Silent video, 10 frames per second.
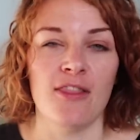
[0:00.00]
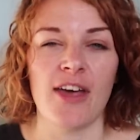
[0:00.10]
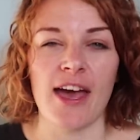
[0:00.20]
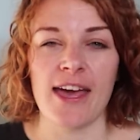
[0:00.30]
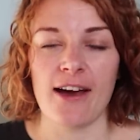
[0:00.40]

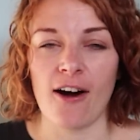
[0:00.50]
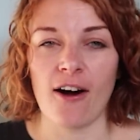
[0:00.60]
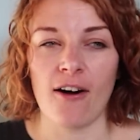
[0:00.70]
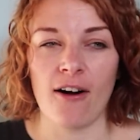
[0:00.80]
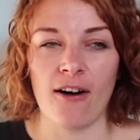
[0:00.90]
They
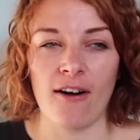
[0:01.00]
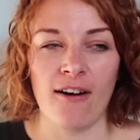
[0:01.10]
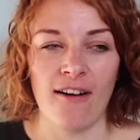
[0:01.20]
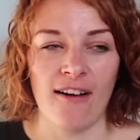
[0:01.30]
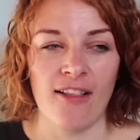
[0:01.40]

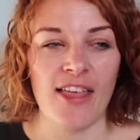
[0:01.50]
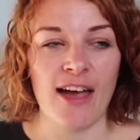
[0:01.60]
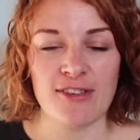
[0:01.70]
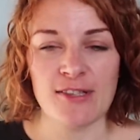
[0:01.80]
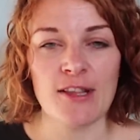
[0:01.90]
have
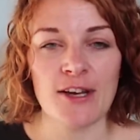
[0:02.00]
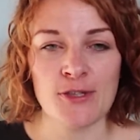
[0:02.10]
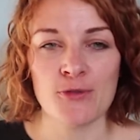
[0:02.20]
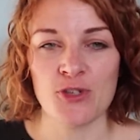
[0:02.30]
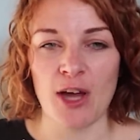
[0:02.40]
a
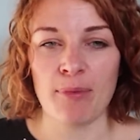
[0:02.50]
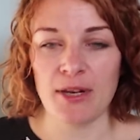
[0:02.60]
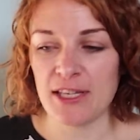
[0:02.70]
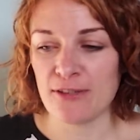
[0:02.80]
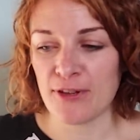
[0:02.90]
slight sort of
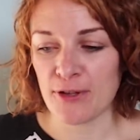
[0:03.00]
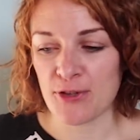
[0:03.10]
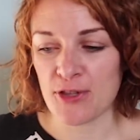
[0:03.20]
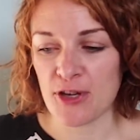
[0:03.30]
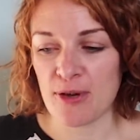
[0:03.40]
Japanese feel
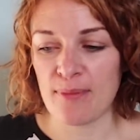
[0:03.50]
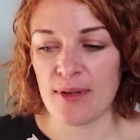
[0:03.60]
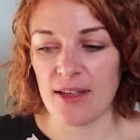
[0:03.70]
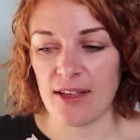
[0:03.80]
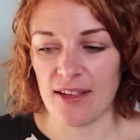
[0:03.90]
to
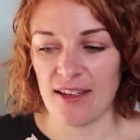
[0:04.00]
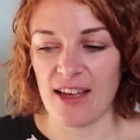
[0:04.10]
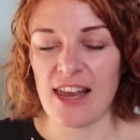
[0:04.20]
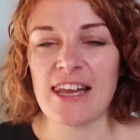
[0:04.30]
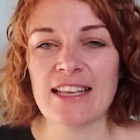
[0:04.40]
them,
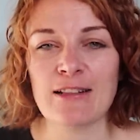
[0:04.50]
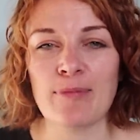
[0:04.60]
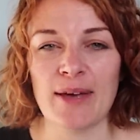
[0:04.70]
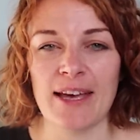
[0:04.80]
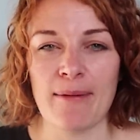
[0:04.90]
a
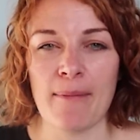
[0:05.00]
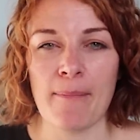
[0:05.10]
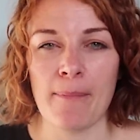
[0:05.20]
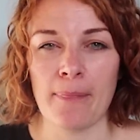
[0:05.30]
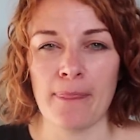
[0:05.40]
little bit
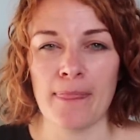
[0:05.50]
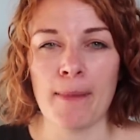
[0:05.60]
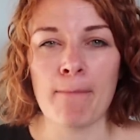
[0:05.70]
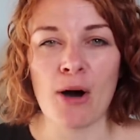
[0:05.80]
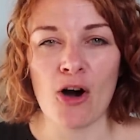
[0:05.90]

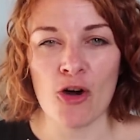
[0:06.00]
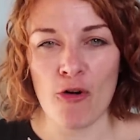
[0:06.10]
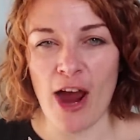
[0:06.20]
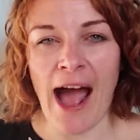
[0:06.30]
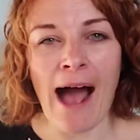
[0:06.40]

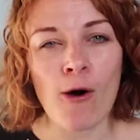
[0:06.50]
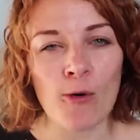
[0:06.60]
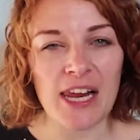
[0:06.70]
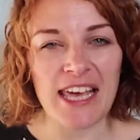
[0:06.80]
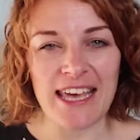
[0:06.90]
Margaret
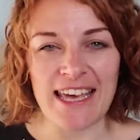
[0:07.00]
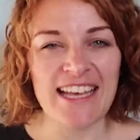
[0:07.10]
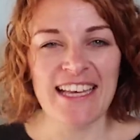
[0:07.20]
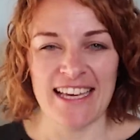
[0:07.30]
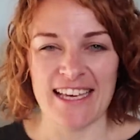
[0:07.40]

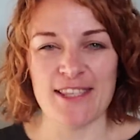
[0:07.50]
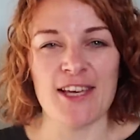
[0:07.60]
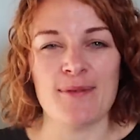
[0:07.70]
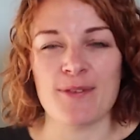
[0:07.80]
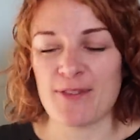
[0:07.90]
Howley in
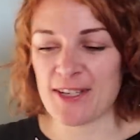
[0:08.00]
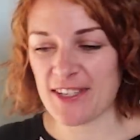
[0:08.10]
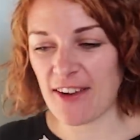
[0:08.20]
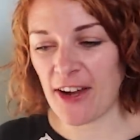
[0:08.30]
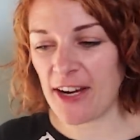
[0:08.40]
terms of a
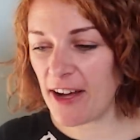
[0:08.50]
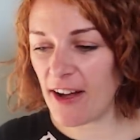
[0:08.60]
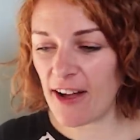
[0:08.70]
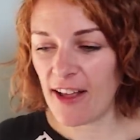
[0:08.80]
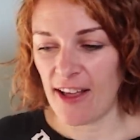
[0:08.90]

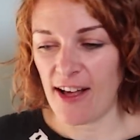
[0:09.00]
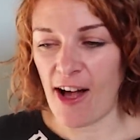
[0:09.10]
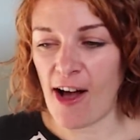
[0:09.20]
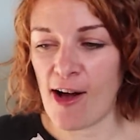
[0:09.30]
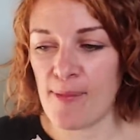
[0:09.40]
designer,
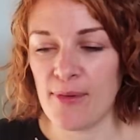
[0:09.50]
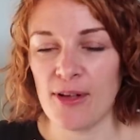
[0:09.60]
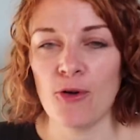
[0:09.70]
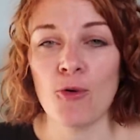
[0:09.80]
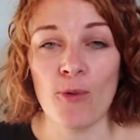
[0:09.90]

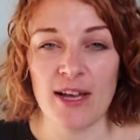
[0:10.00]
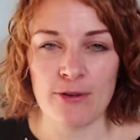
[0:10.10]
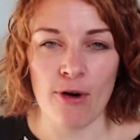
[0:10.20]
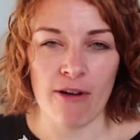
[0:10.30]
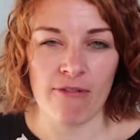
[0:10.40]
always
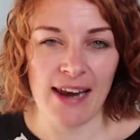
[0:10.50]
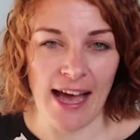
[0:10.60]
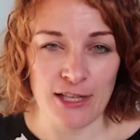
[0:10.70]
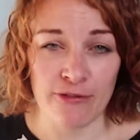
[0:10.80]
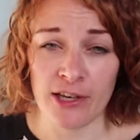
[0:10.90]
quite a
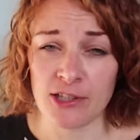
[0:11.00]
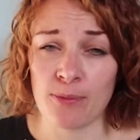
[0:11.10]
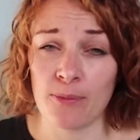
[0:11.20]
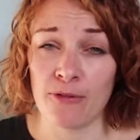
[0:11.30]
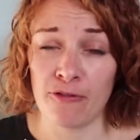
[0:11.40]
relaxed
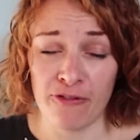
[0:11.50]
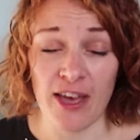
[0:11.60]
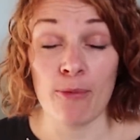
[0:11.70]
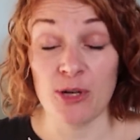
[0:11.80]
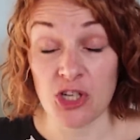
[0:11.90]

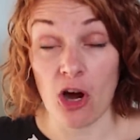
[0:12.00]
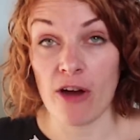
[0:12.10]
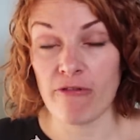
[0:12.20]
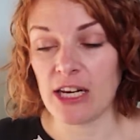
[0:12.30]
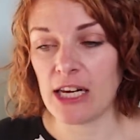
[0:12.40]
fit, which
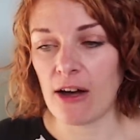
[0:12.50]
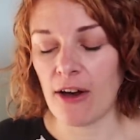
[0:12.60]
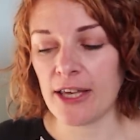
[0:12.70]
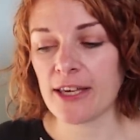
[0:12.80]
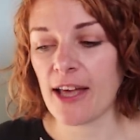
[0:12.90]
I really
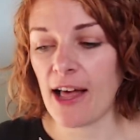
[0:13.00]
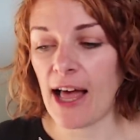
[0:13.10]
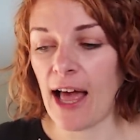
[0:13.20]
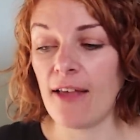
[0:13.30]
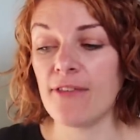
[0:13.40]
like.
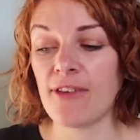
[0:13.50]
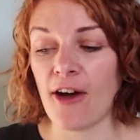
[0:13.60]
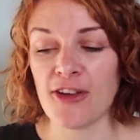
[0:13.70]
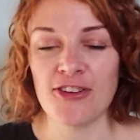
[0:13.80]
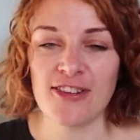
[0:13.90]
And
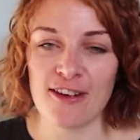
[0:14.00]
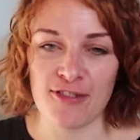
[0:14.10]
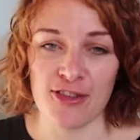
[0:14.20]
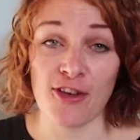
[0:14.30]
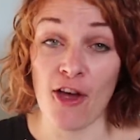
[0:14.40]
I just
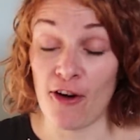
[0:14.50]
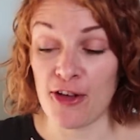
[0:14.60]
love this coat.